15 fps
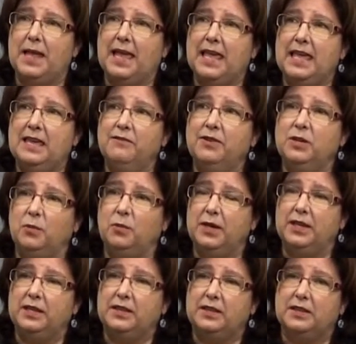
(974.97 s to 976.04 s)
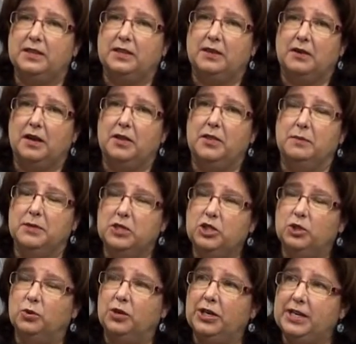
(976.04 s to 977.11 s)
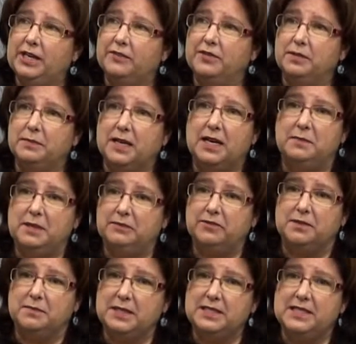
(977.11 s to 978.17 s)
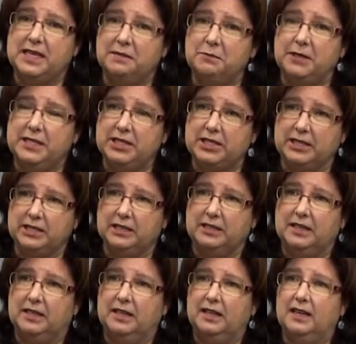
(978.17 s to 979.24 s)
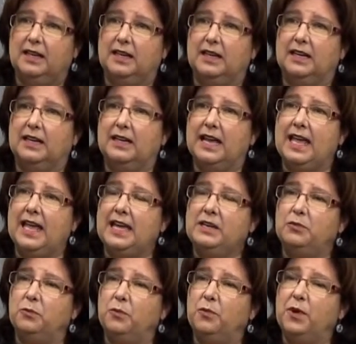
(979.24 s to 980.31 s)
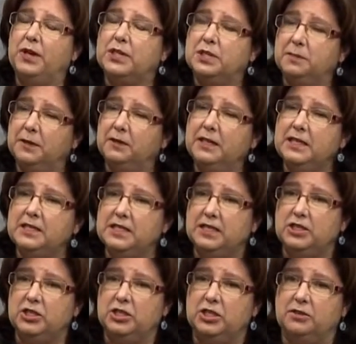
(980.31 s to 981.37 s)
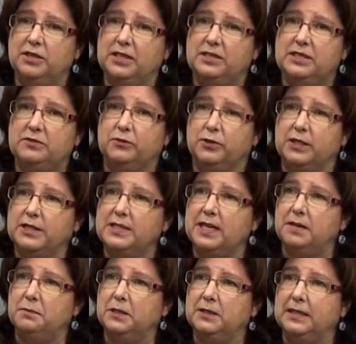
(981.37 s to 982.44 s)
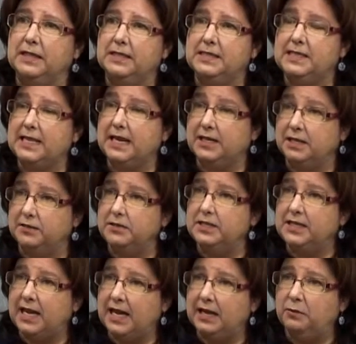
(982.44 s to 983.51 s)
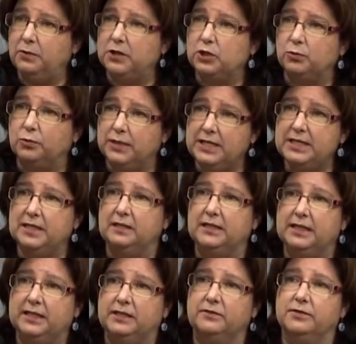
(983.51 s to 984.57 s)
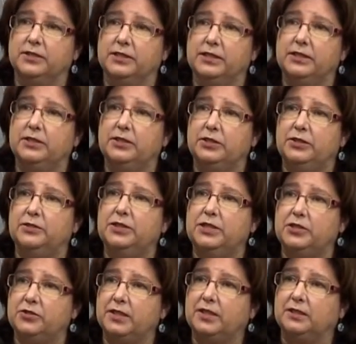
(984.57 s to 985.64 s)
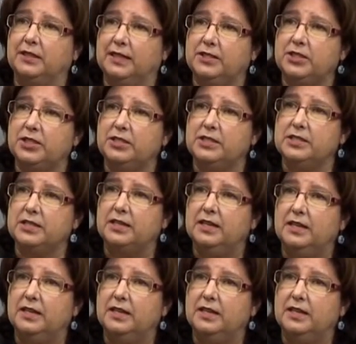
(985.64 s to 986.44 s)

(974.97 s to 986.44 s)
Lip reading: even with the majority of them coming from the same region. And experience has shown us, for example, in San Jose, which recently converted to district elections,